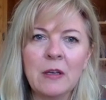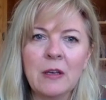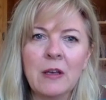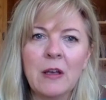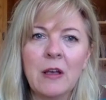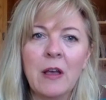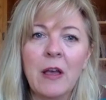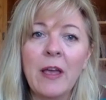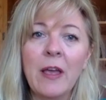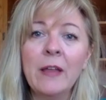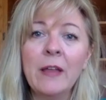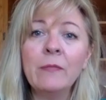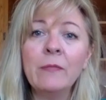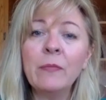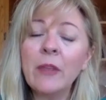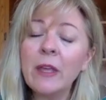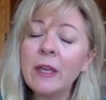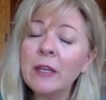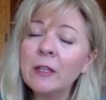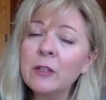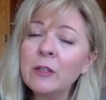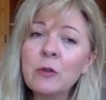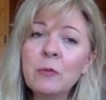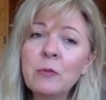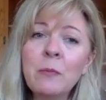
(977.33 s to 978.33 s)
And
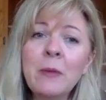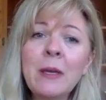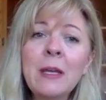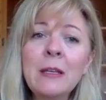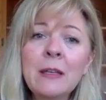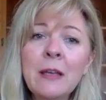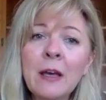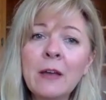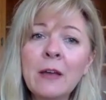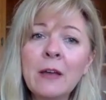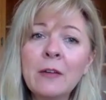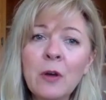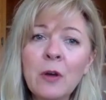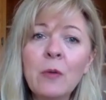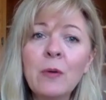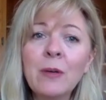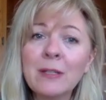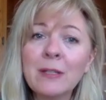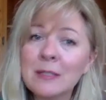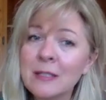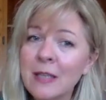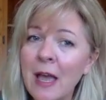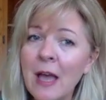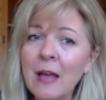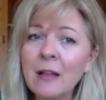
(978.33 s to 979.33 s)
you may not know
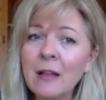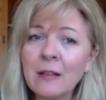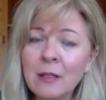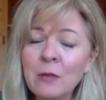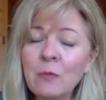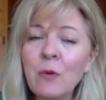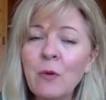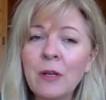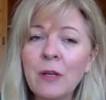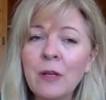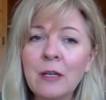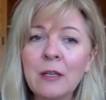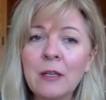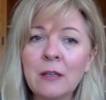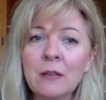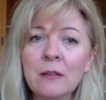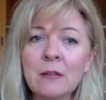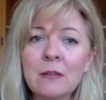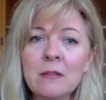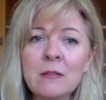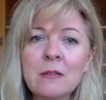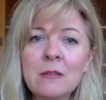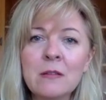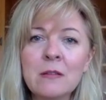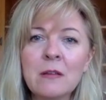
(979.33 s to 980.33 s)
exactly what it
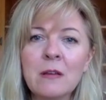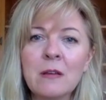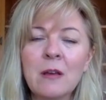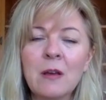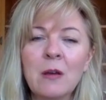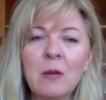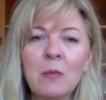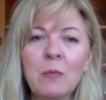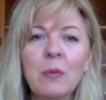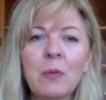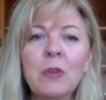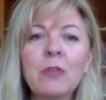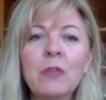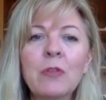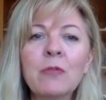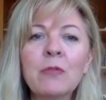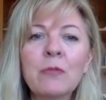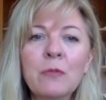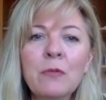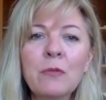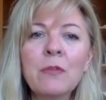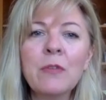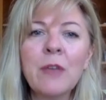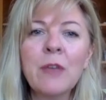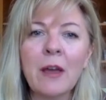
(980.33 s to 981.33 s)
is, but
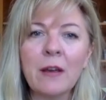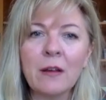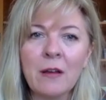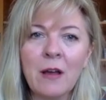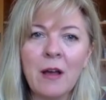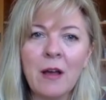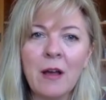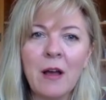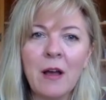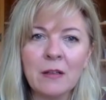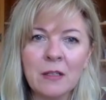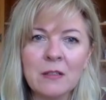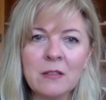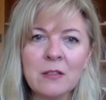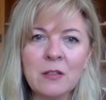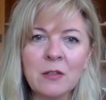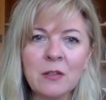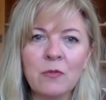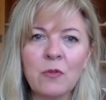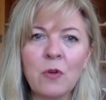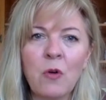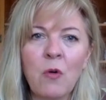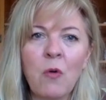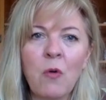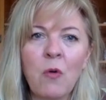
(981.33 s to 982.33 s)
through that
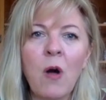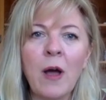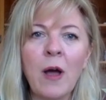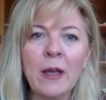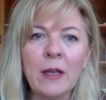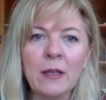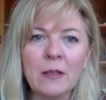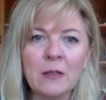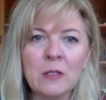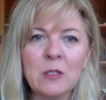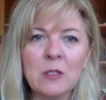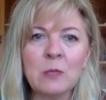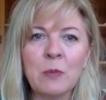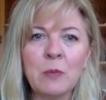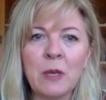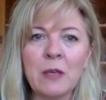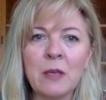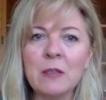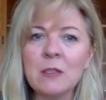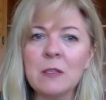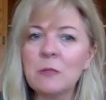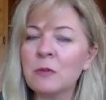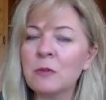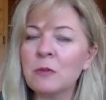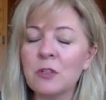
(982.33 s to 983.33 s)
cognitive quiet
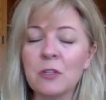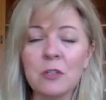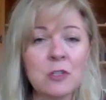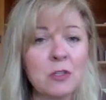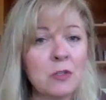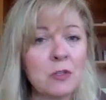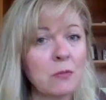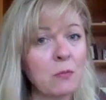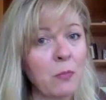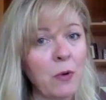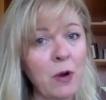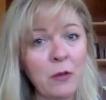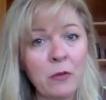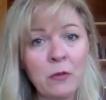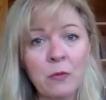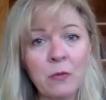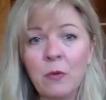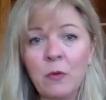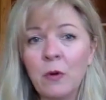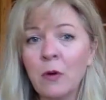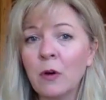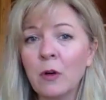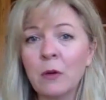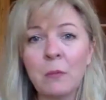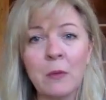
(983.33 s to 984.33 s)
space, which is breath
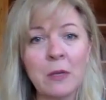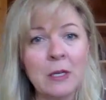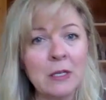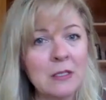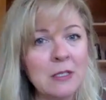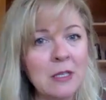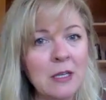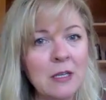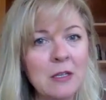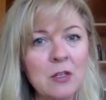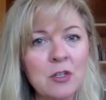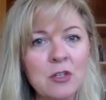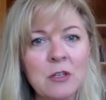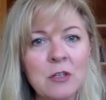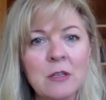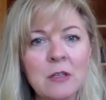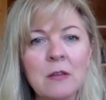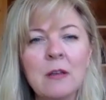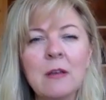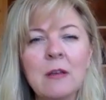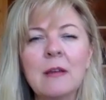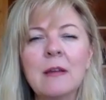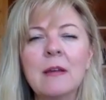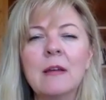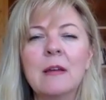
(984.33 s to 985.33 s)
work, meditation,
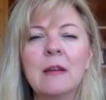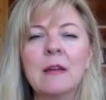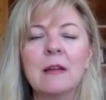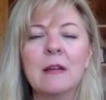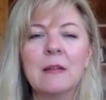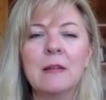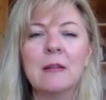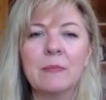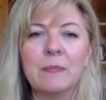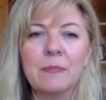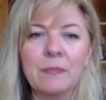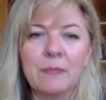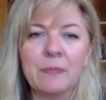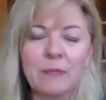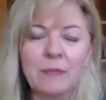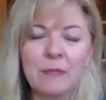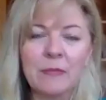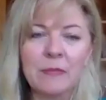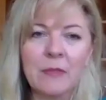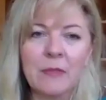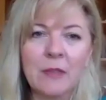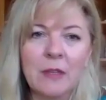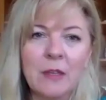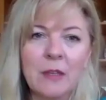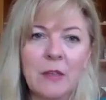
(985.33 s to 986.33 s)

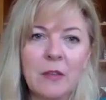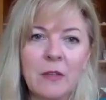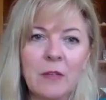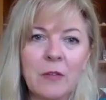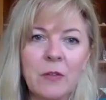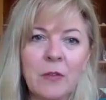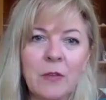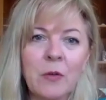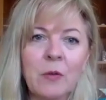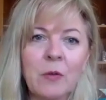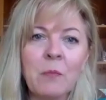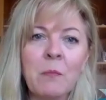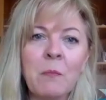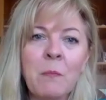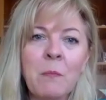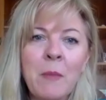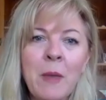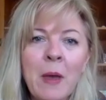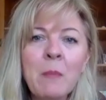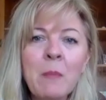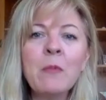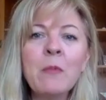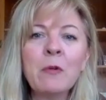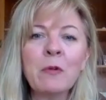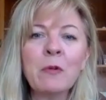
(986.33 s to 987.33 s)
your
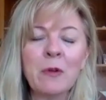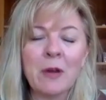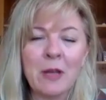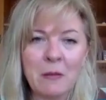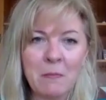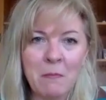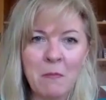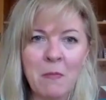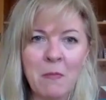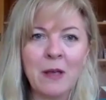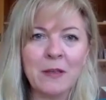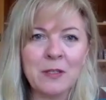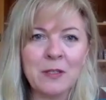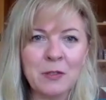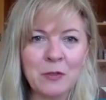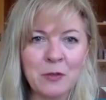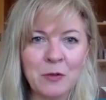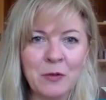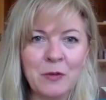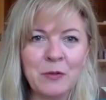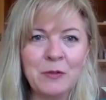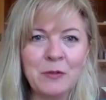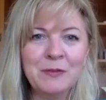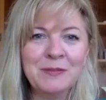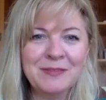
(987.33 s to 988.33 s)
memory
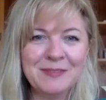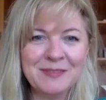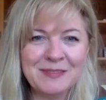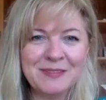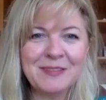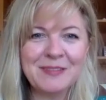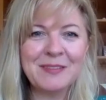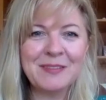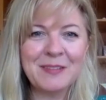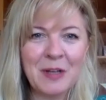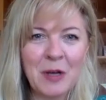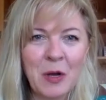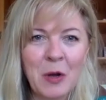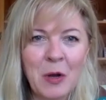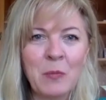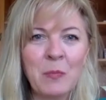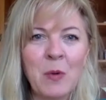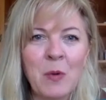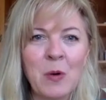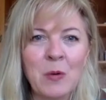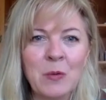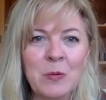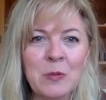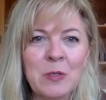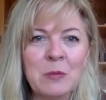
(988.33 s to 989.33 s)
muscle
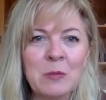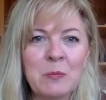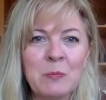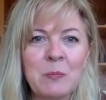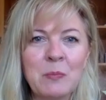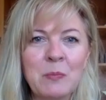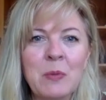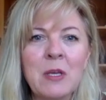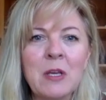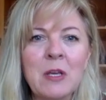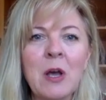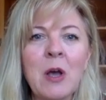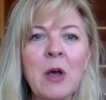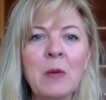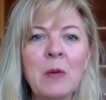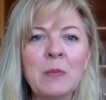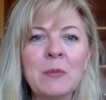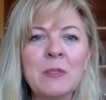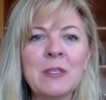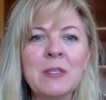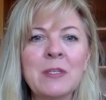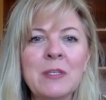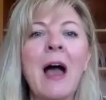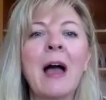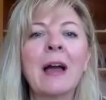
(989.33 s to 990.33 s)
almost
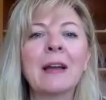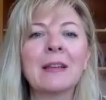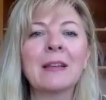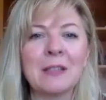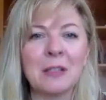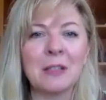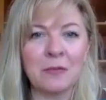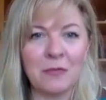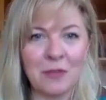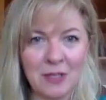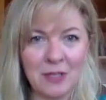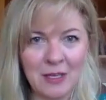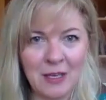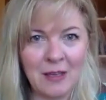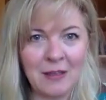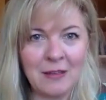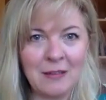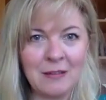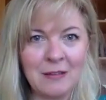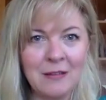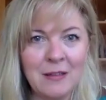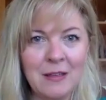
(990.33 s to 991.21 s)
becomes active again.